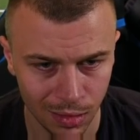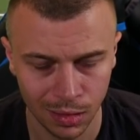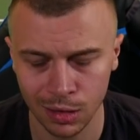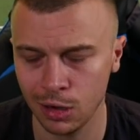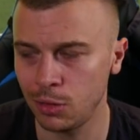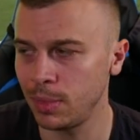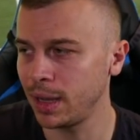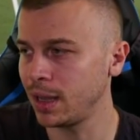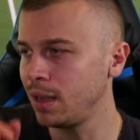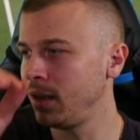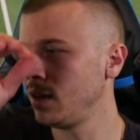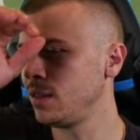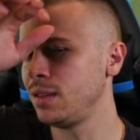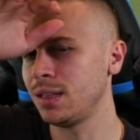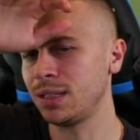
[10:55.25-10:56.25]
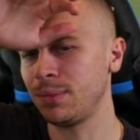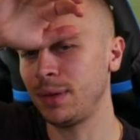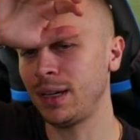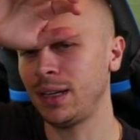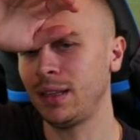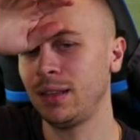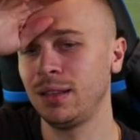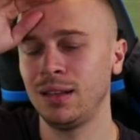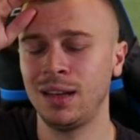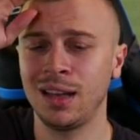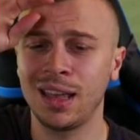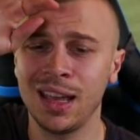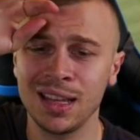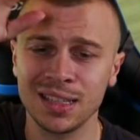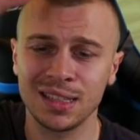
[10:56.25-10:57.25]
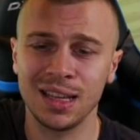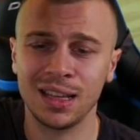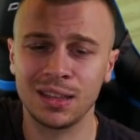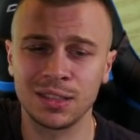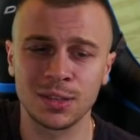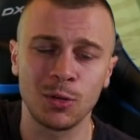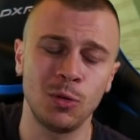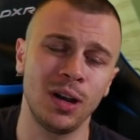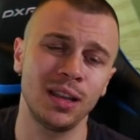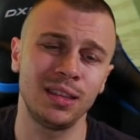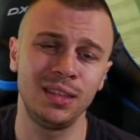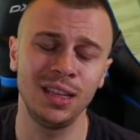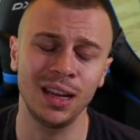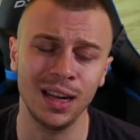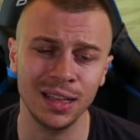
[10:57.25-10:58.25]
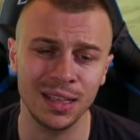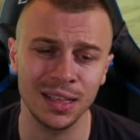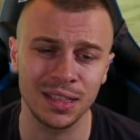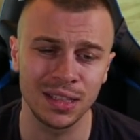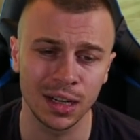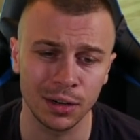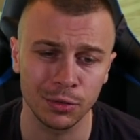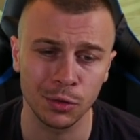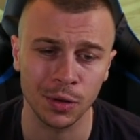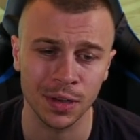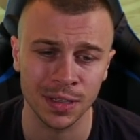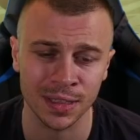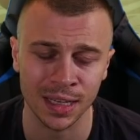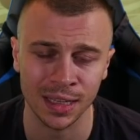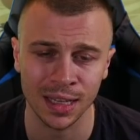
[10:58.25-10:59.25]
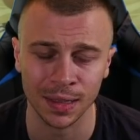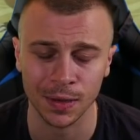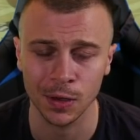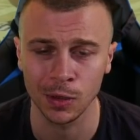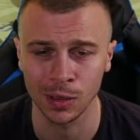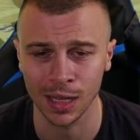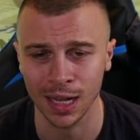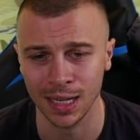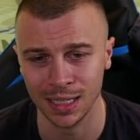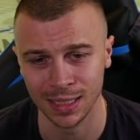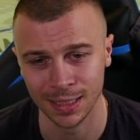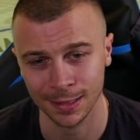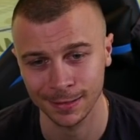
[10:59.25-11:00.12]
Oh my goodness, man. Against that squad, did I deserve to concede that goal, guys?